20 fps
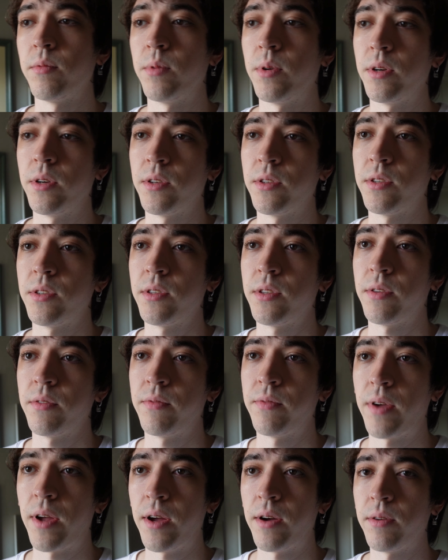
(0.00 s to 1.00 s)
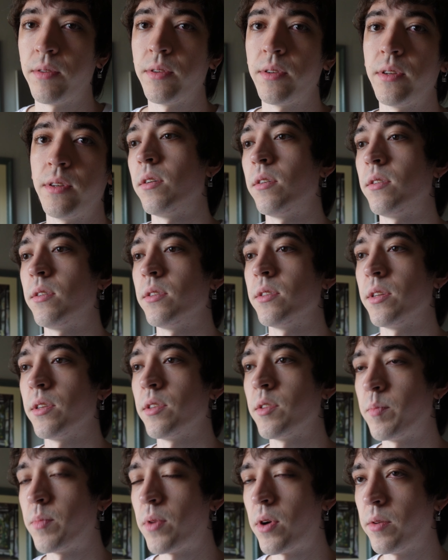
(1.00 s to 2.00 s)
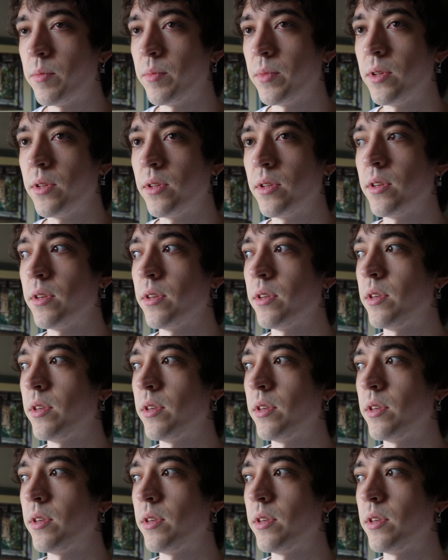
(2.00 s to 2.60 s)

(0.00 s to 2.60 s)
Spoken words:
was found on his apartment.